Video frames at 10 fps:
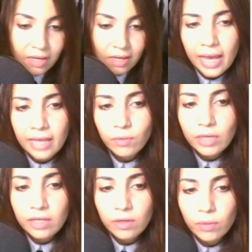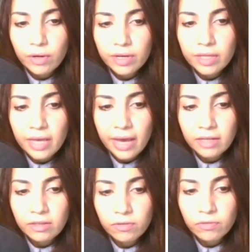and we can query the
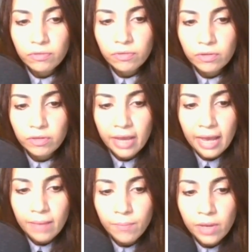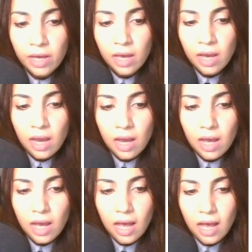active tab
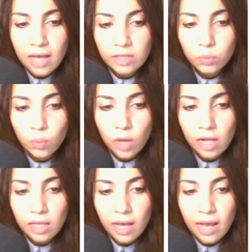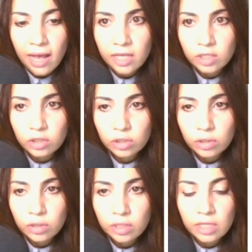as well as
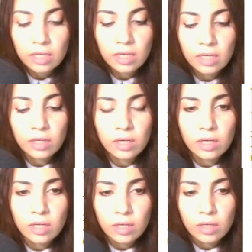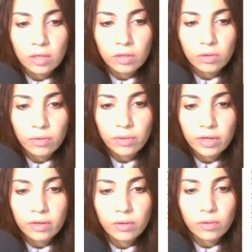the current
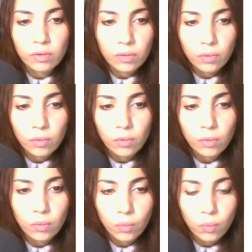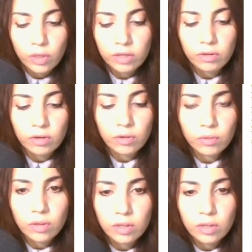window.